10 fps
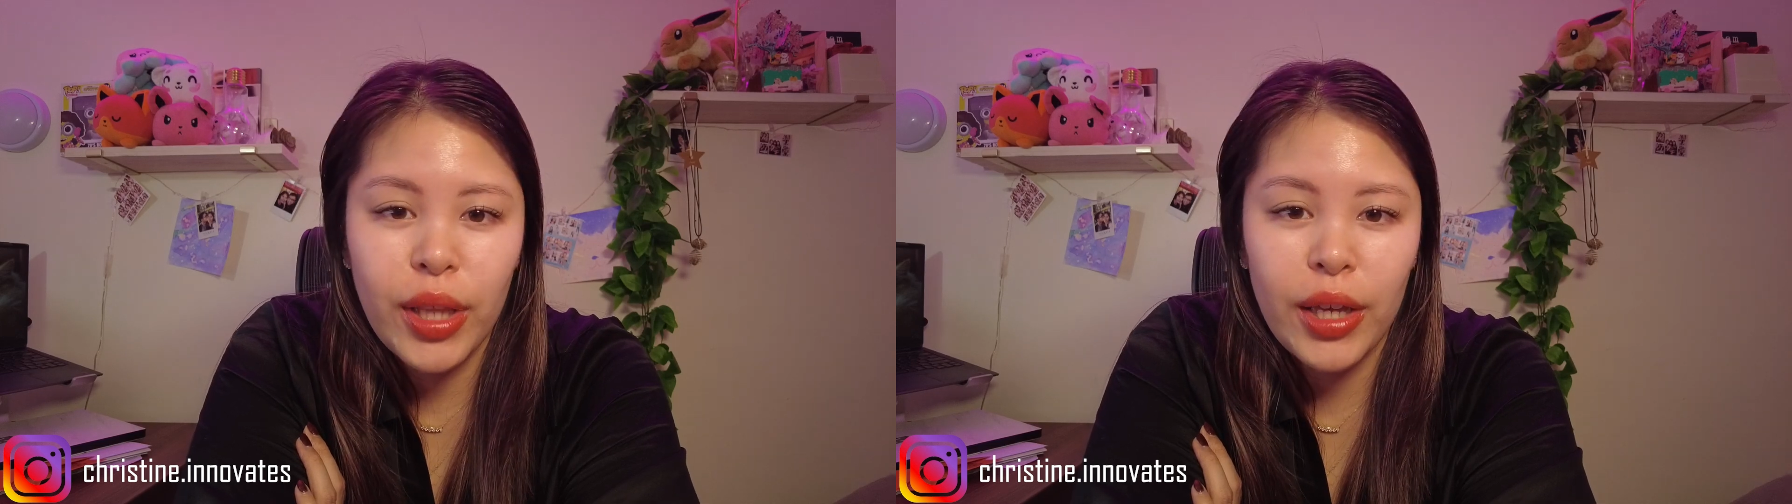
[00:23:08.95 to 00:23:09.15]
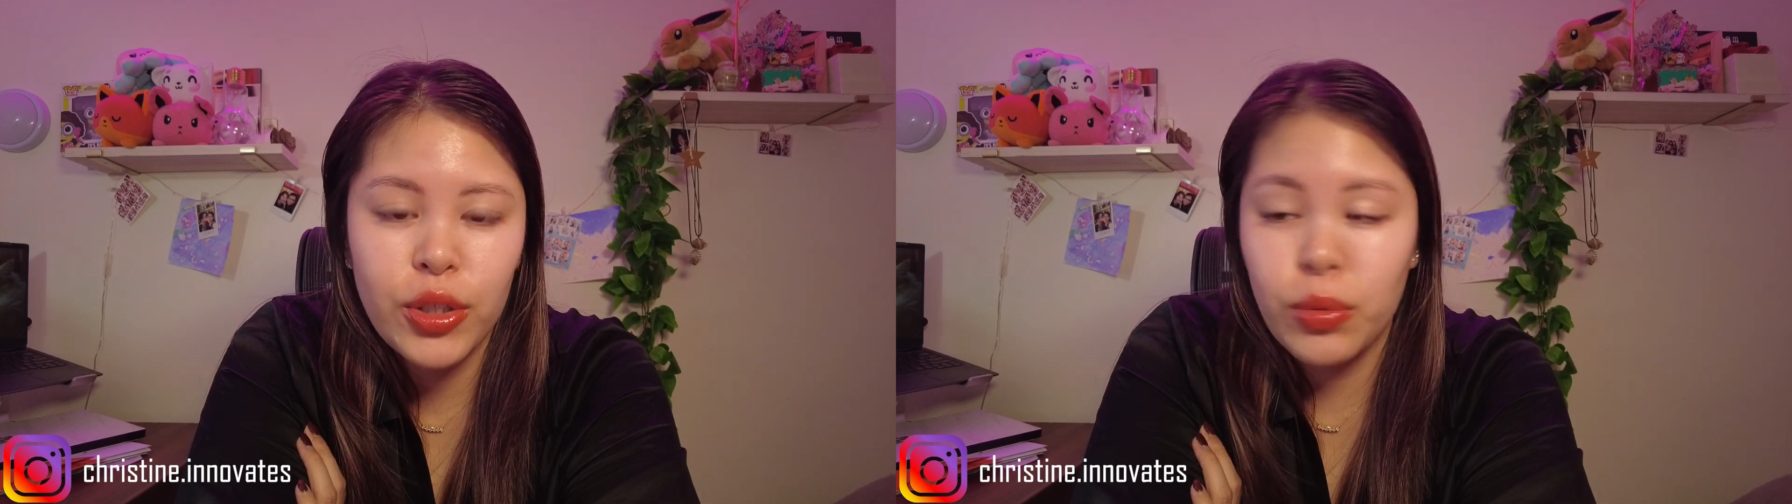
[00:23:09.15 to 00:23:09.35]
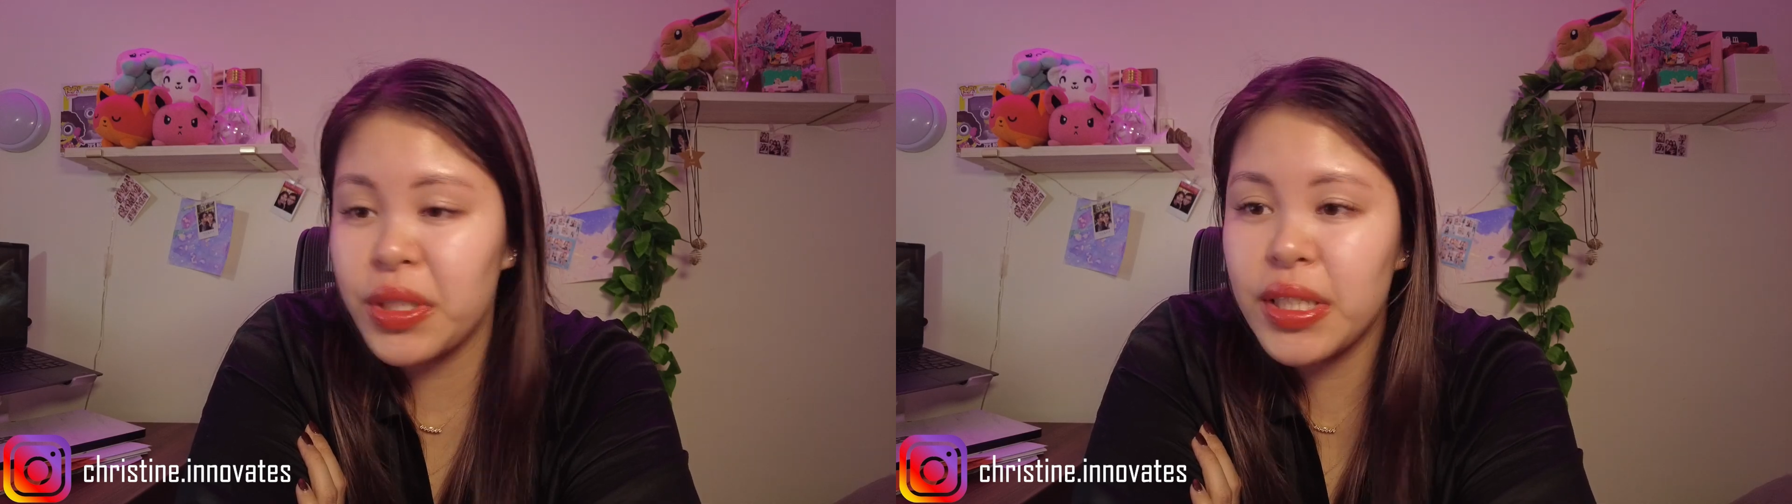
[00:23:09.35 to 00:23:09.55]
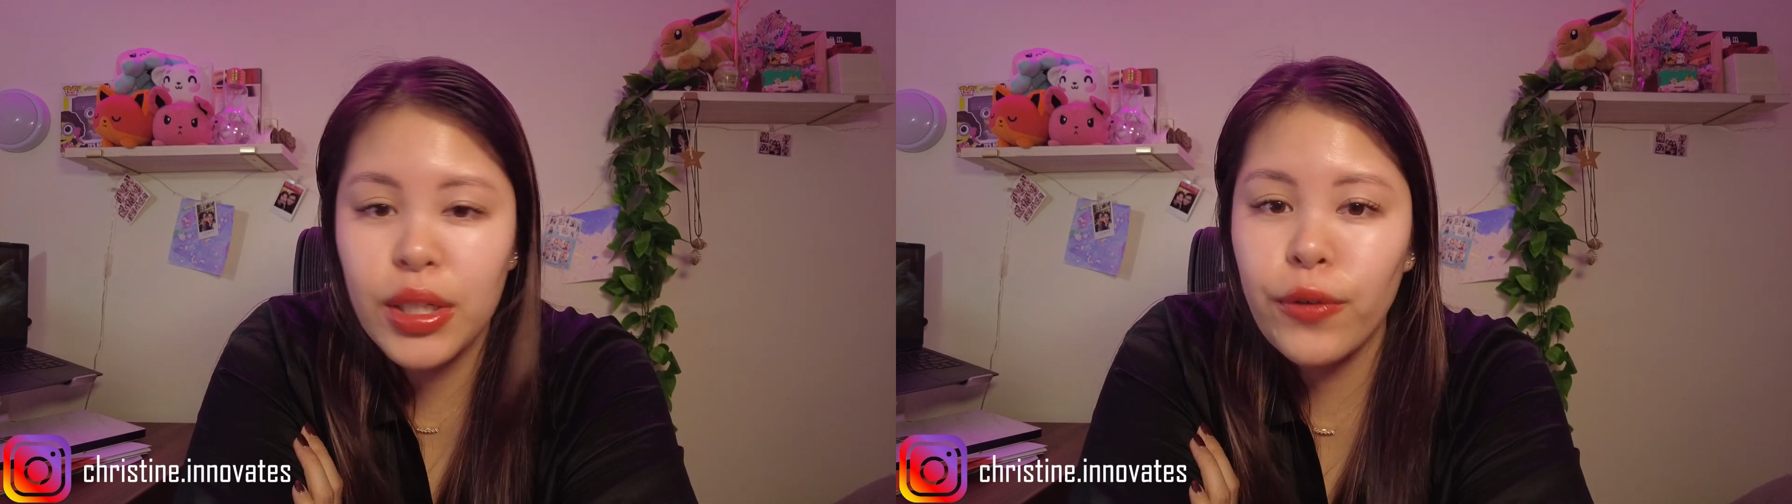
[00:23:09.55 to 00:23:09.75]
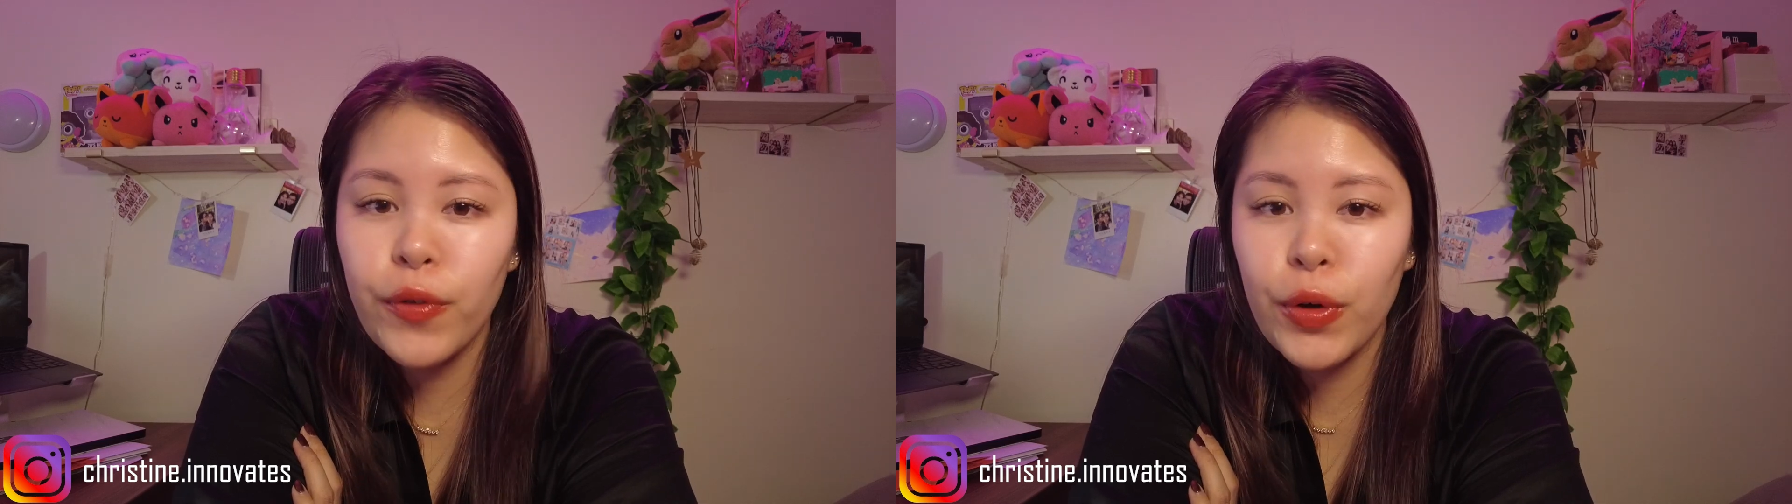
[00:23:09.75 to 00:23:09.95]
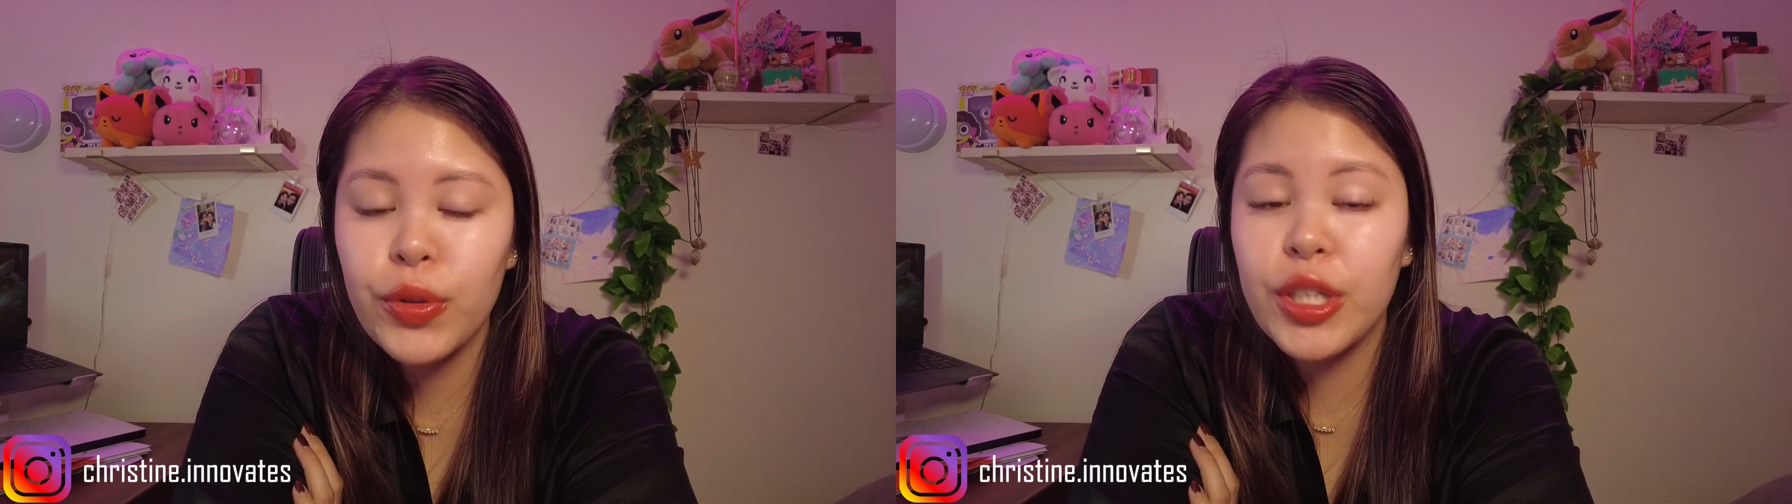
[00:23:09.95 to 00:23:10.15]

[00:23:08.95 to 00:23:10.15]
they don't steal food.